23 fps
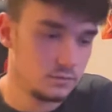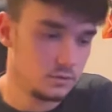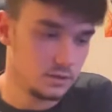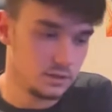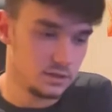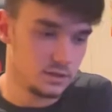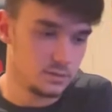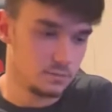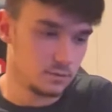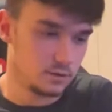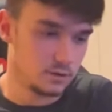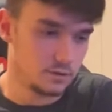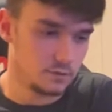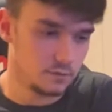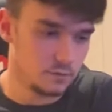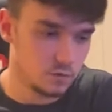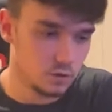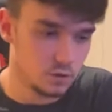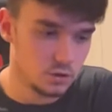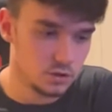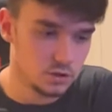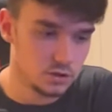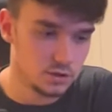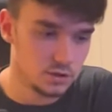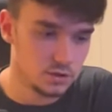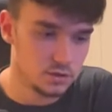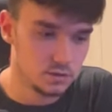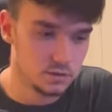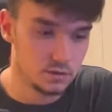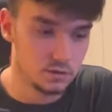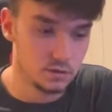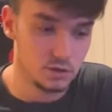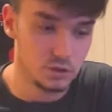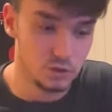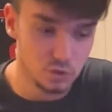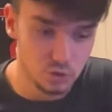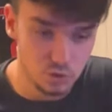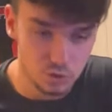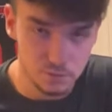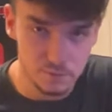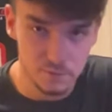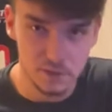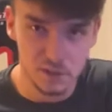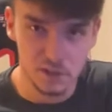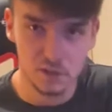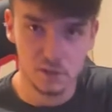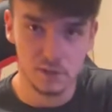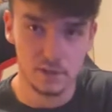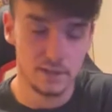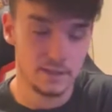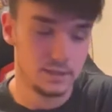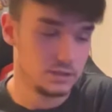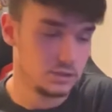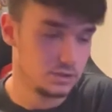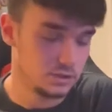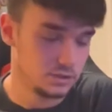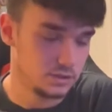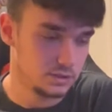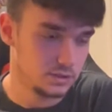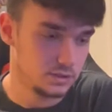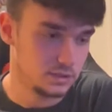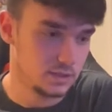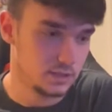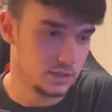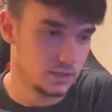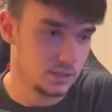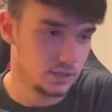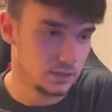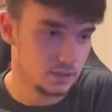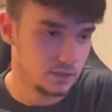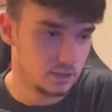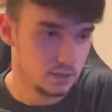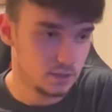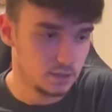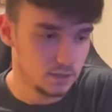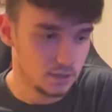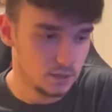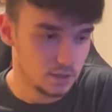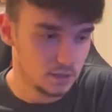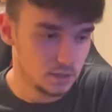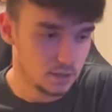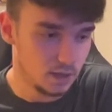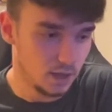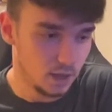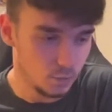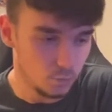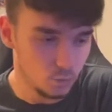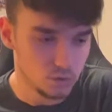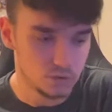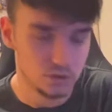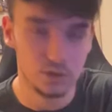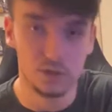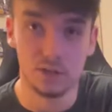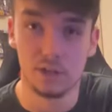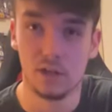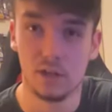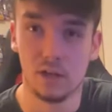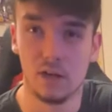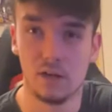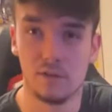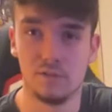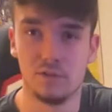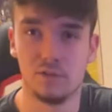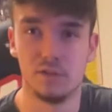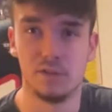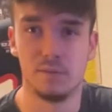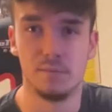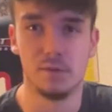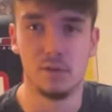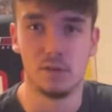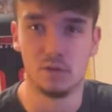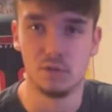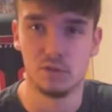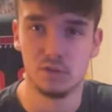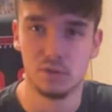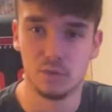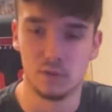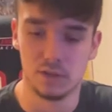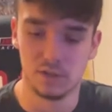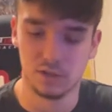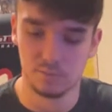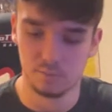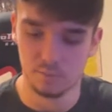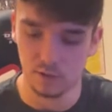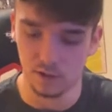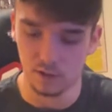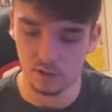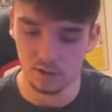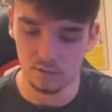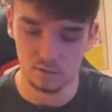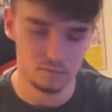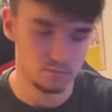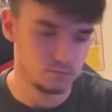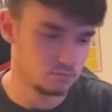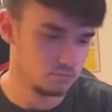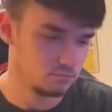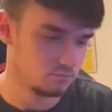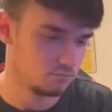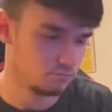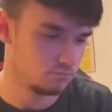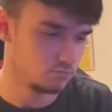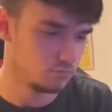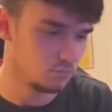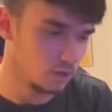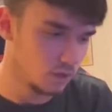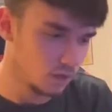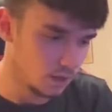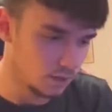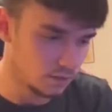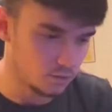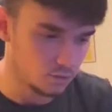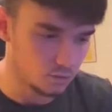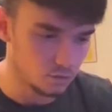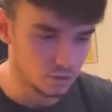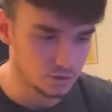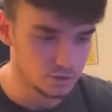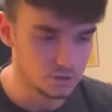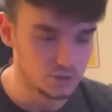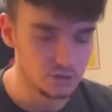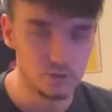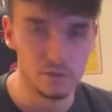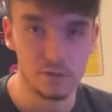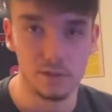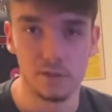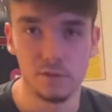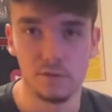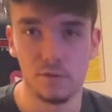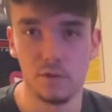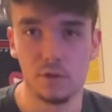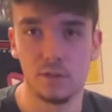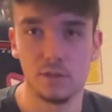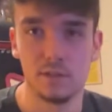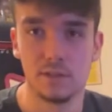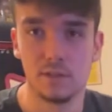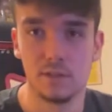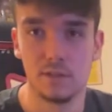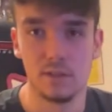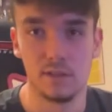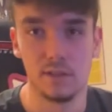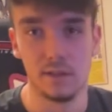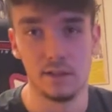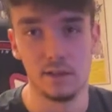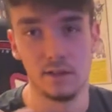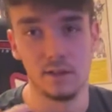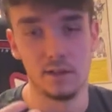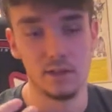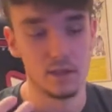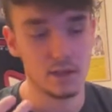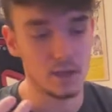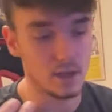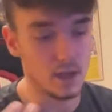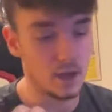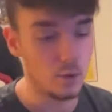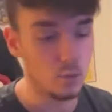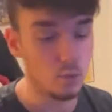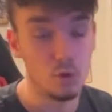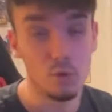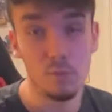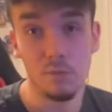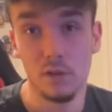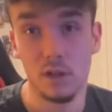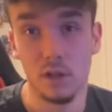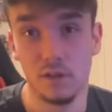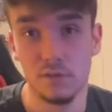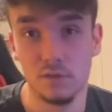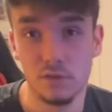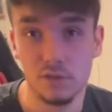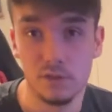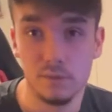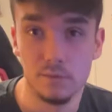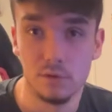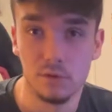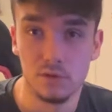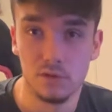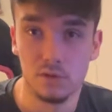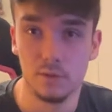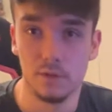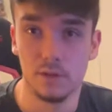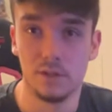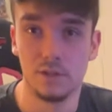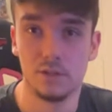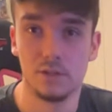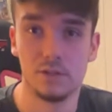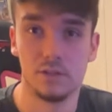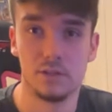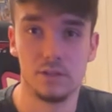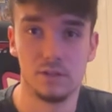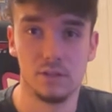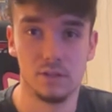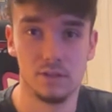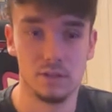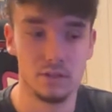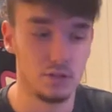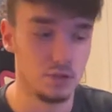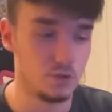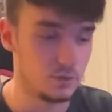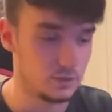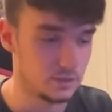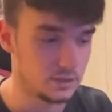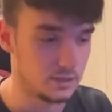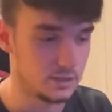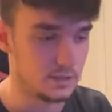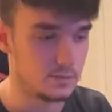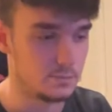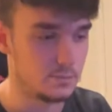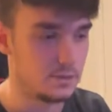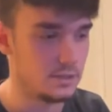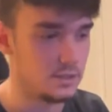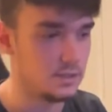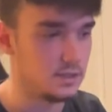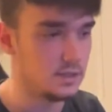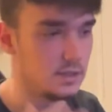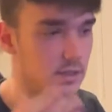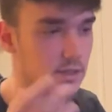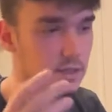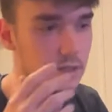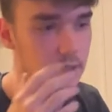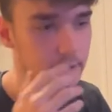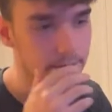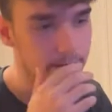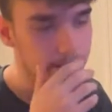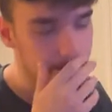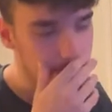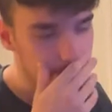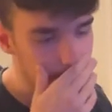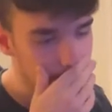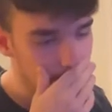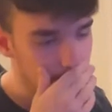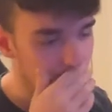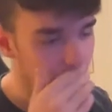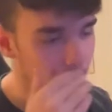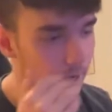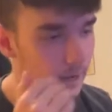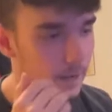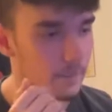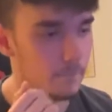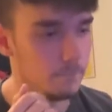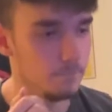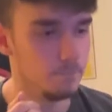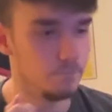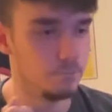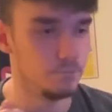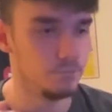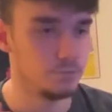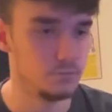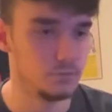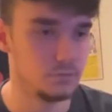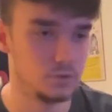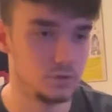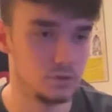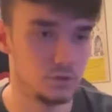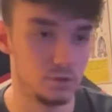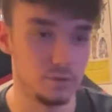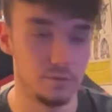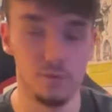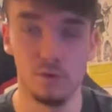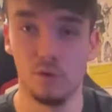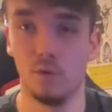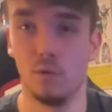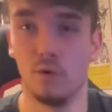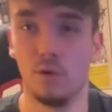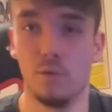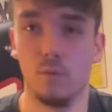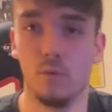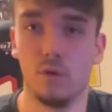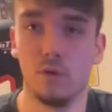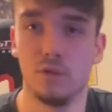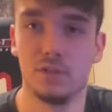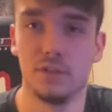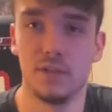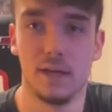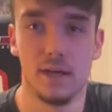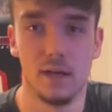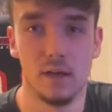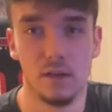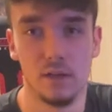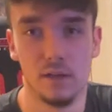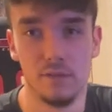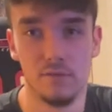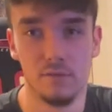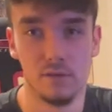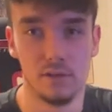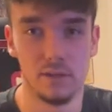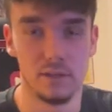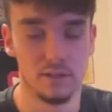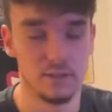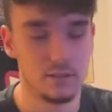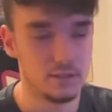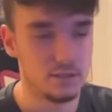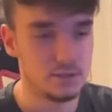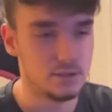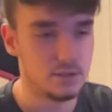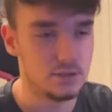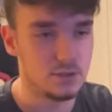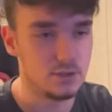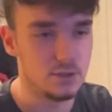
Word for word: this is my first YouTube video, I guess you can say. I was going to live stream it on Twitch, but I thought I'd just do this first. Then I will be live streaming on Twitch using this PC, so if you want to watch that, I'll leave a link to it in the